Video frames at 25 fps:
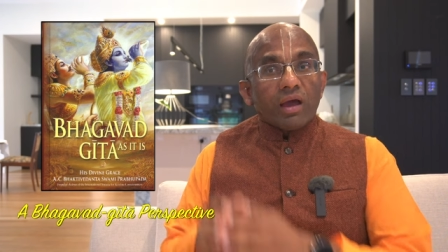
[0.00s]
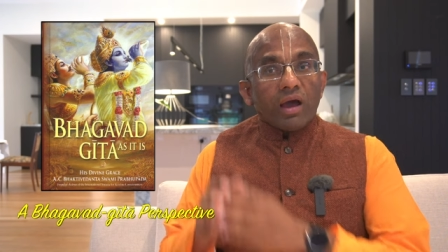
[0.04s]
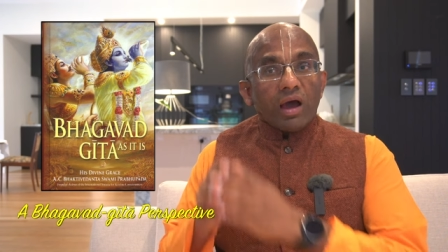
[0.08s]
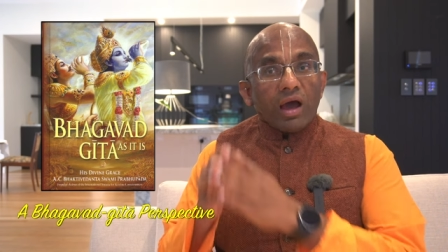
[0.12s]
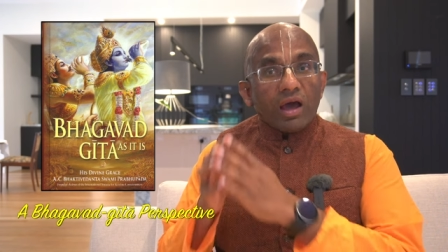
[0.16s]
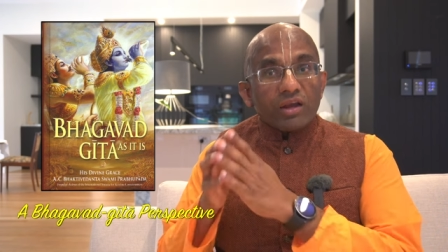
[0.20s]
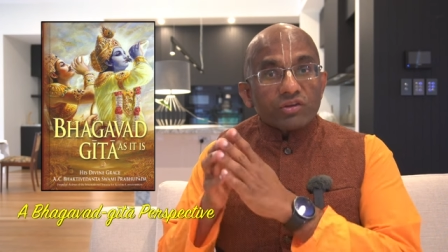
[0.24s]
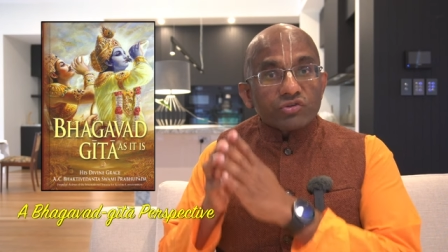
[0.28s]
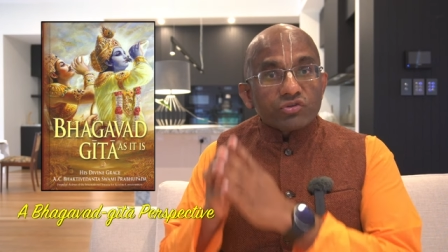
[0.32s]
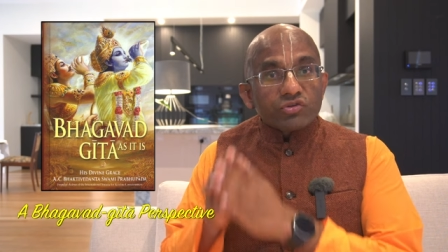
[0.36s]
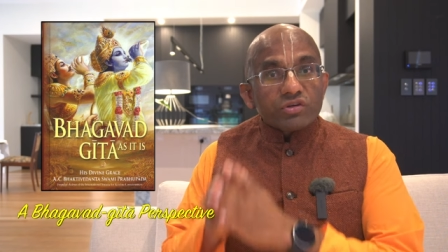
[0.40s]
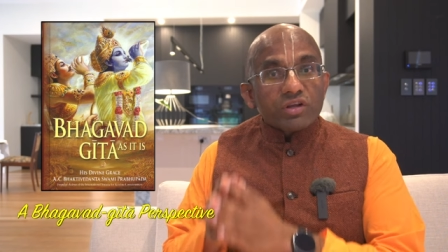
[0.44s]

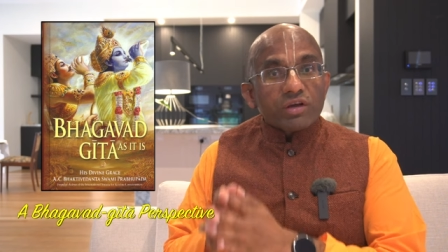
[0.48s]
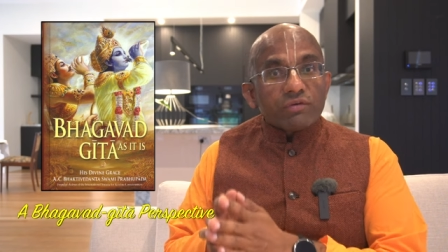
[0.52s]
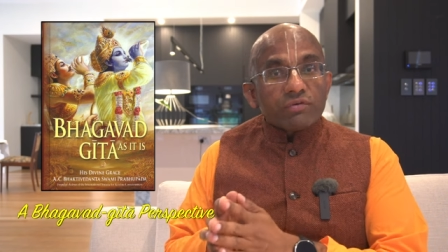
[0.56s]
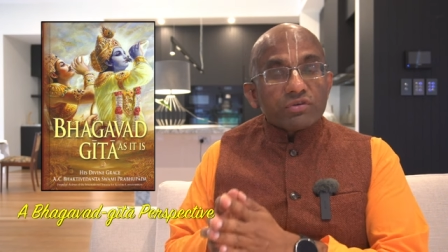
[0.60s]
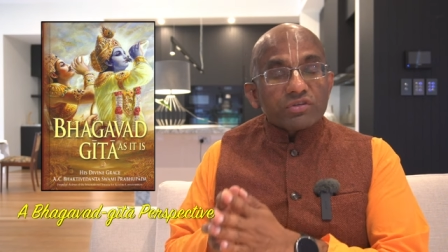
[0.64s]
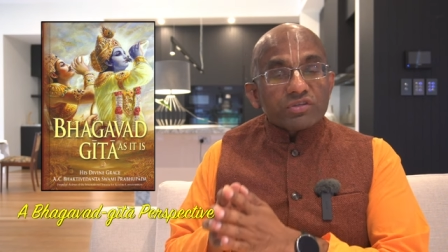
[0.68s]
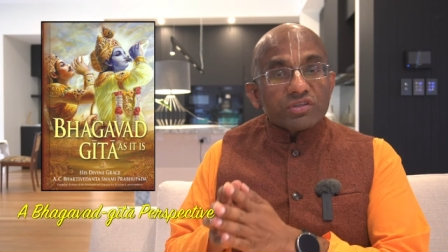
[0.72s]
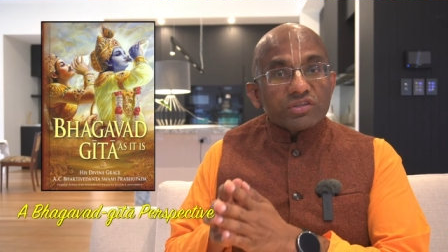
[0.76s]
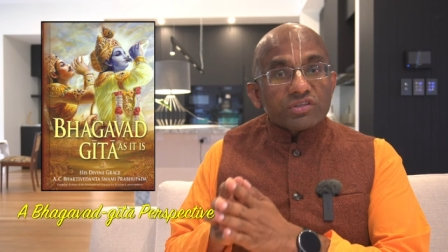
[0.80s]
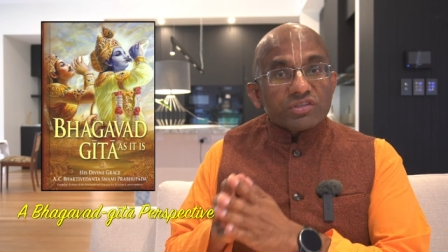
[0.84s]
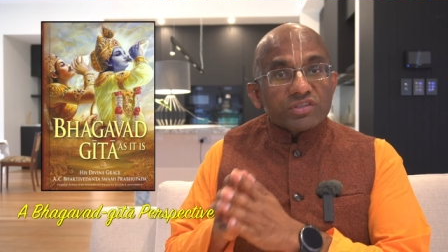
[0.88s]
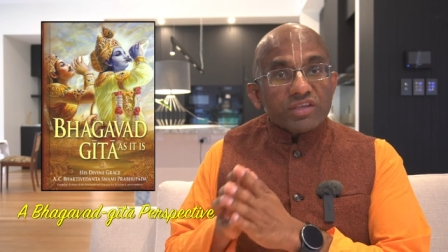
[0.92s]
Arjuna
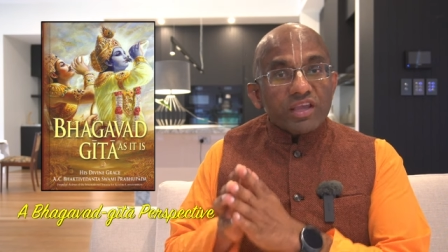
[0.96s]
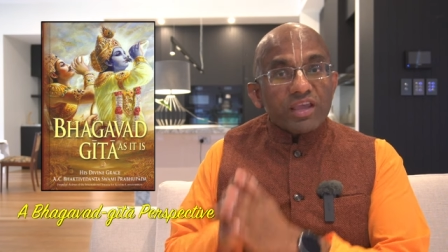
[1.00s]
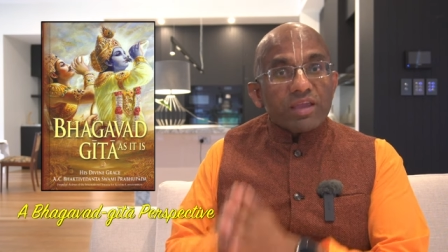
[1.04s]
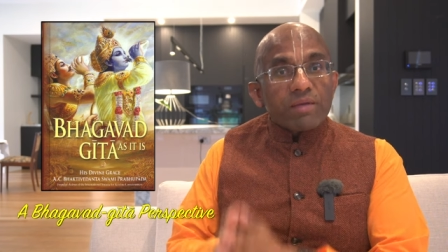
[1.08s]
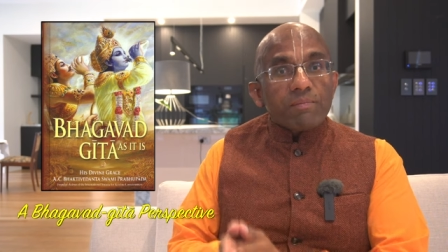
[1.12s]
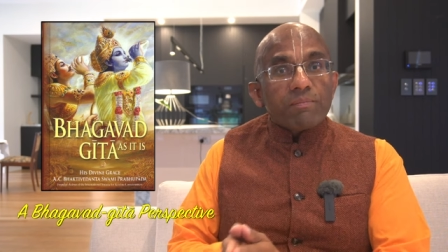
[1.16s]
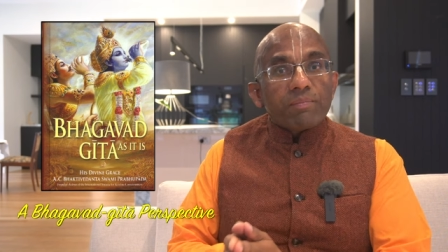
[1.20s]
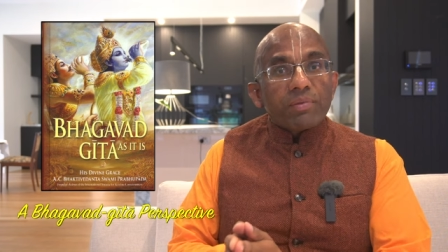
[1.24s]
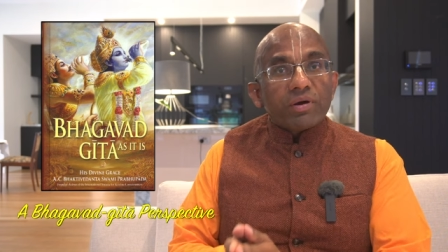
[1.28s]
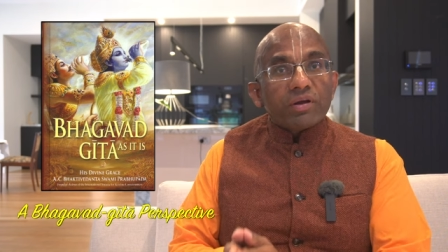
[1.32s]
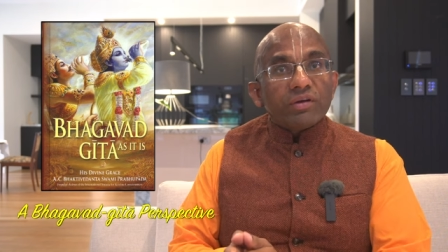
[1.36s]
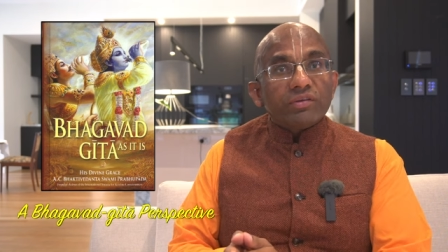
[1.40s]
was the
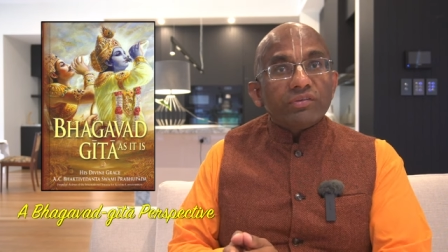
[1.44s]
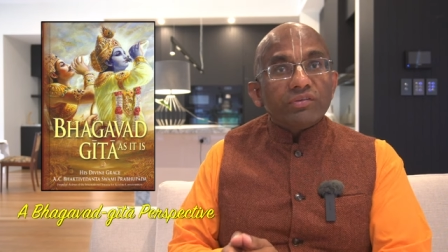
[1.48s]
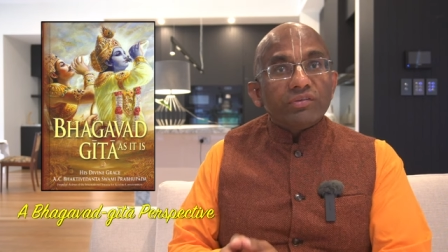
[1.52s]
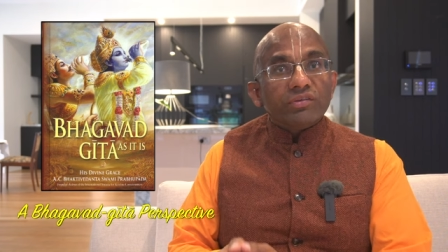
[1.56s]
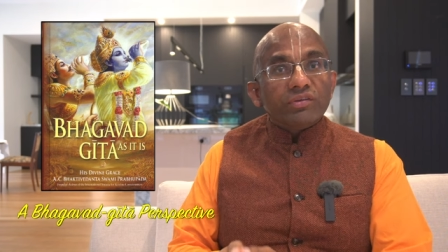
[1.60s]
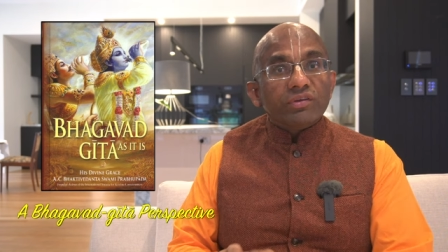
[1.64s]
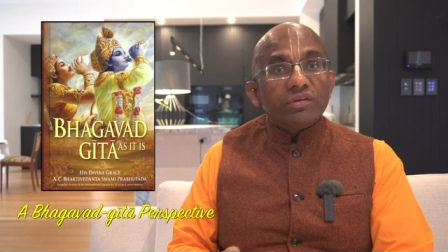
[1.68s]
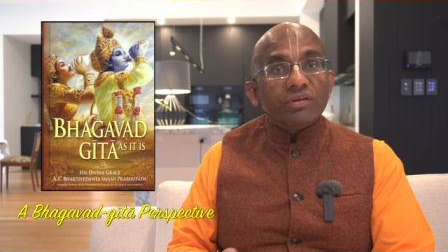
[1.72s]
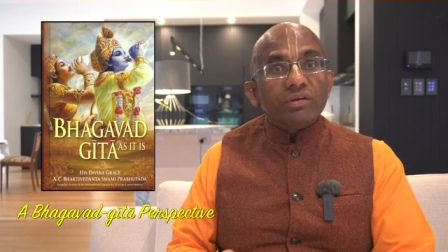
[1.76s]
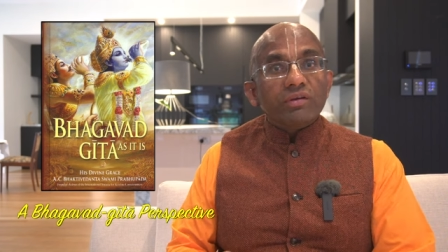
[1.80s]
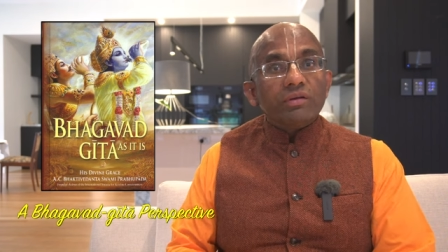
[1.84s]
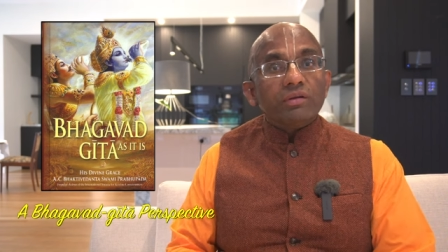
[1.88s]
same
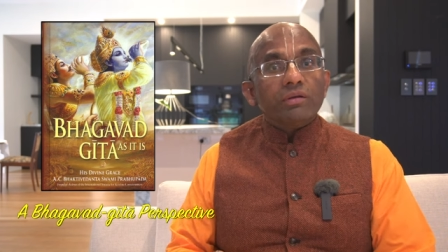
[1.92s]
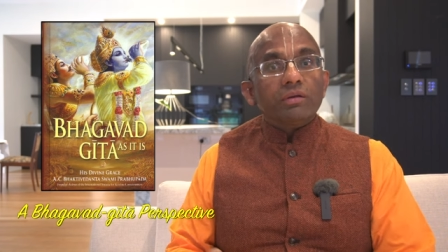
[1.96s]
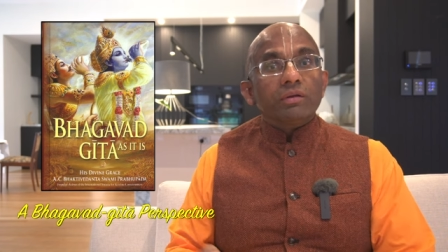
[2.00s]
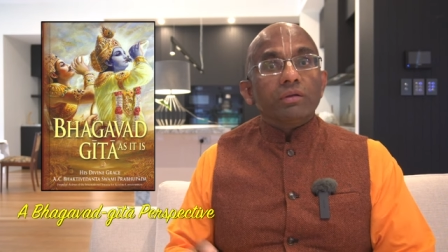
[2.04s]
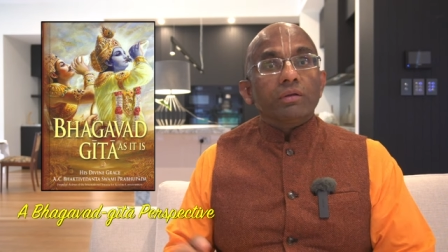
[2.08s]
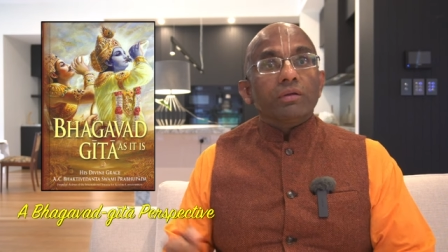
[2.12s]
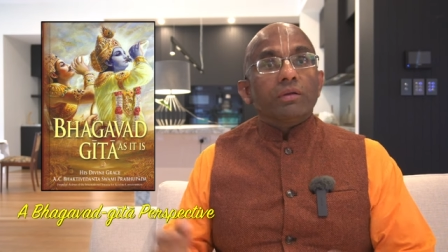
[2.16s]
person